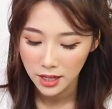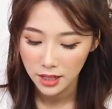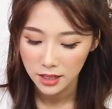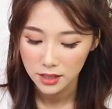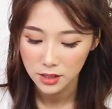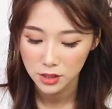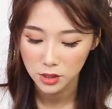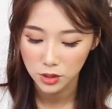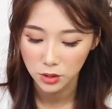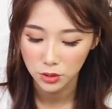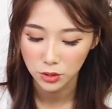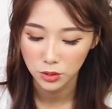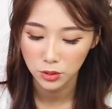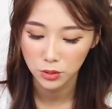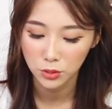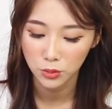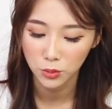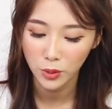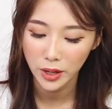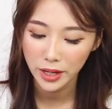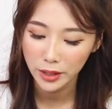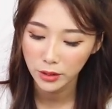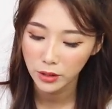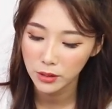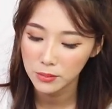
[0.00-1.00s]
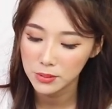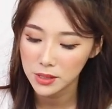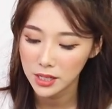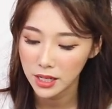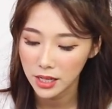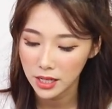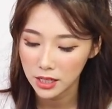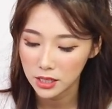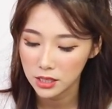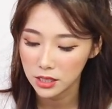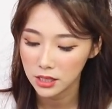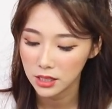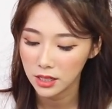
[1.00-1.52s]
So white grapes are
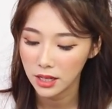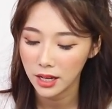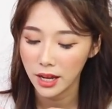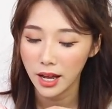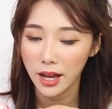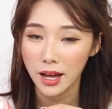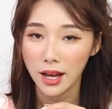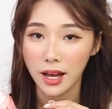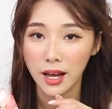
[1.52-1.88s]
actually